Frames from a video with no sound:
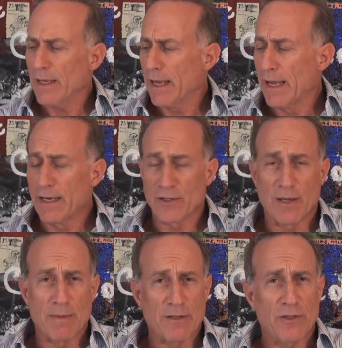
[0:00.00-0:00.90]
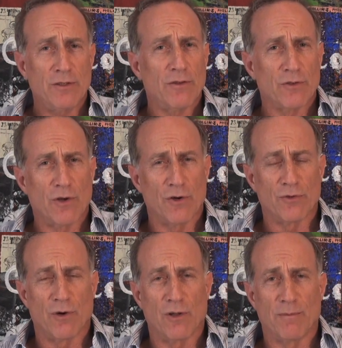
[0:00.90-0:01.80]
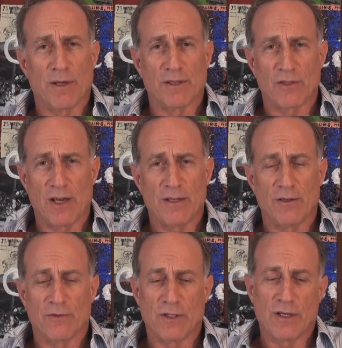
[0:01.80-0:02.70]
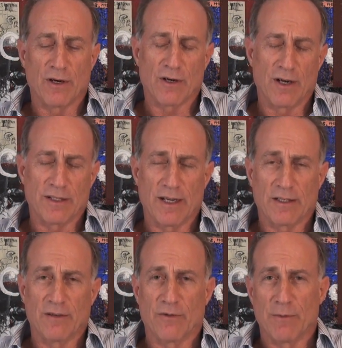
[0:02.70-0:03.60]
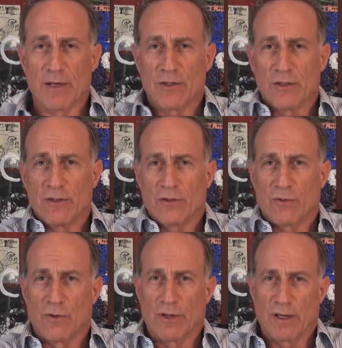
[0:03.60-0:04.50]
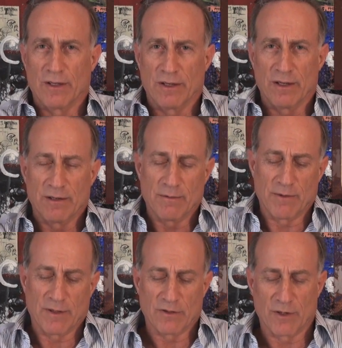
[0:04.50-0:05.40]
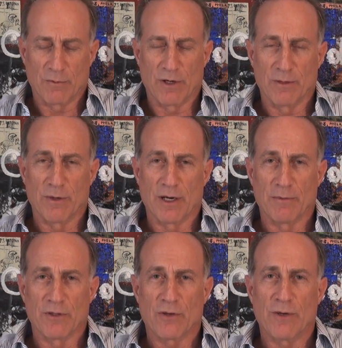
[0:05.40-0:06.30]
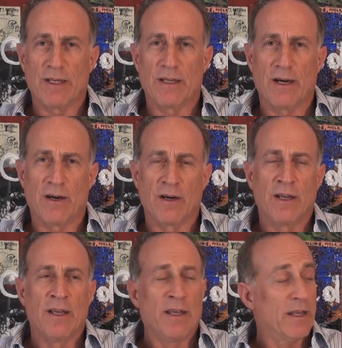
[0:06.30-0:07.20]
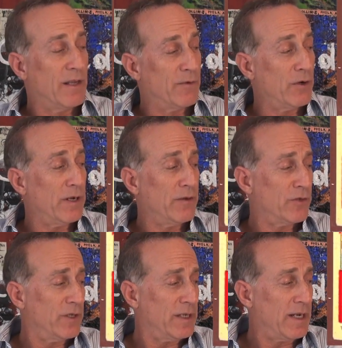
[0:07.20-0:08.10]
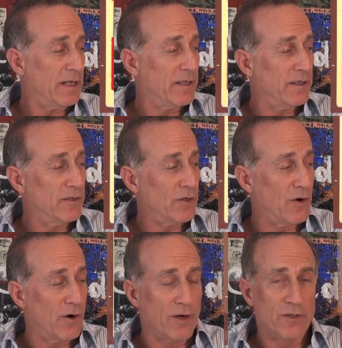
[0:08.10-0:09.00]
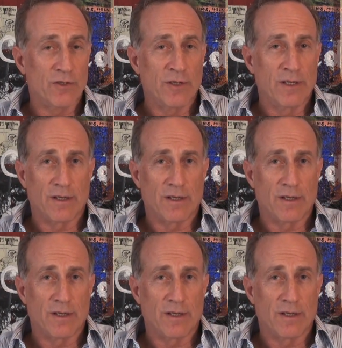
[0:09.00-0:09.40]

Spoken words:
And as I mentioned, those cards were all up on the site. You've seen our contact information scrolling on somewhere on the bottom of the screen there. If you're interested in any of these cards,